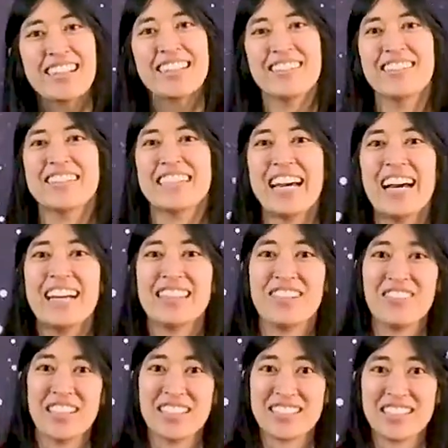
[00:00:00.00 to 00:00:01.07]
Look at
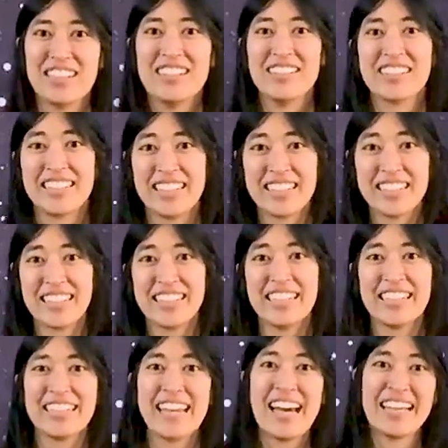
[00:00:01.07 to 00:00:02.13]
the wheels go
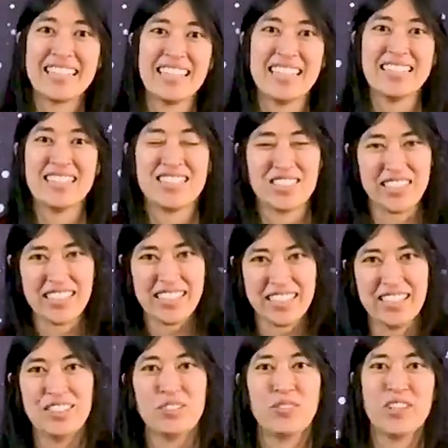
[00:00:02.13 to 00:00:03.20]
clickety-clack, and the
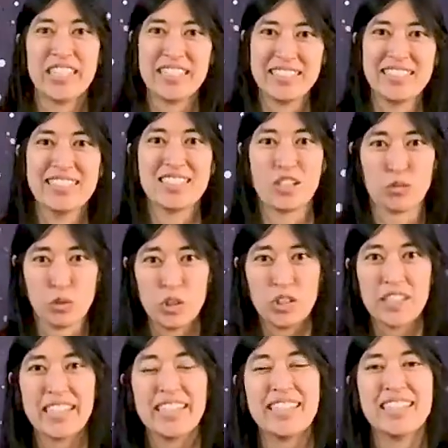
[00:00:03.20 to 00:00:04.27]
train wheels are
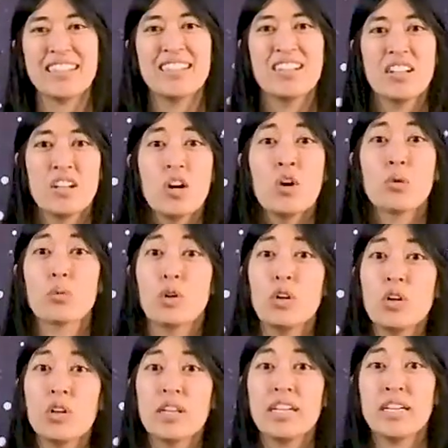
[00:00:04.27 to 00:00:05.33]
rolling,
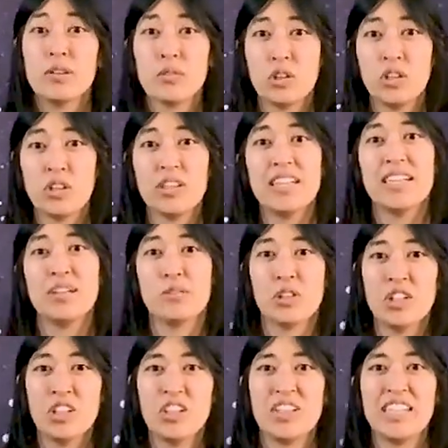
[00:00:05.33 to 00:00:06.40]
rolling, rolling,
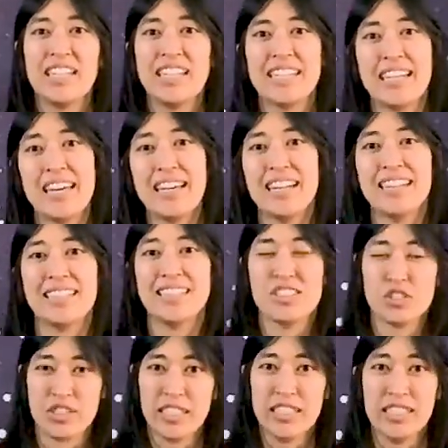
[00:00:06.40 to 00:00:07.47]
rolling, and the
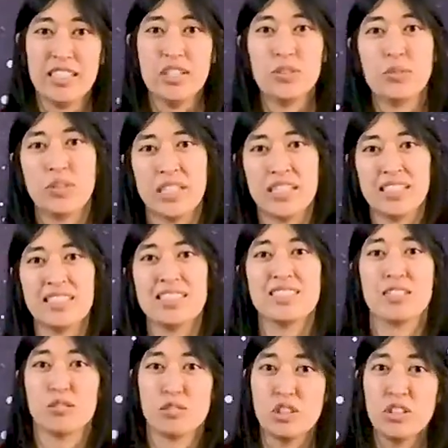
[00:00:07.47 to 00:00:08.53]
train
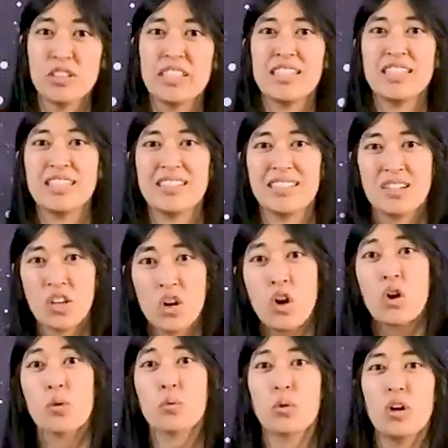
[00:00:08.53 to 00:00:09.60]
wheels are rolling,
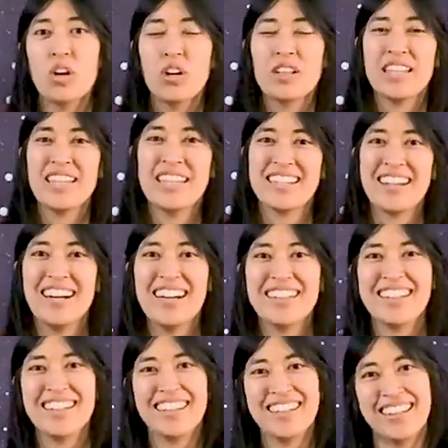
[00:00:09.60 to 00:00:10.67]
rolling
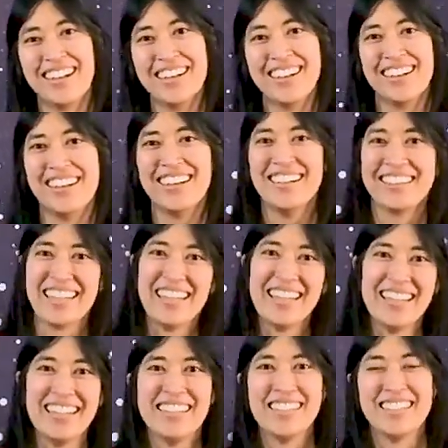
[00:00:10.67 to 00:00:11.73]
all along,
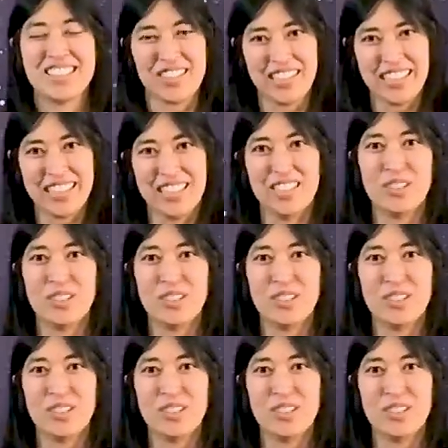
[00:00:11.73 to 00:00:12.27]
and the train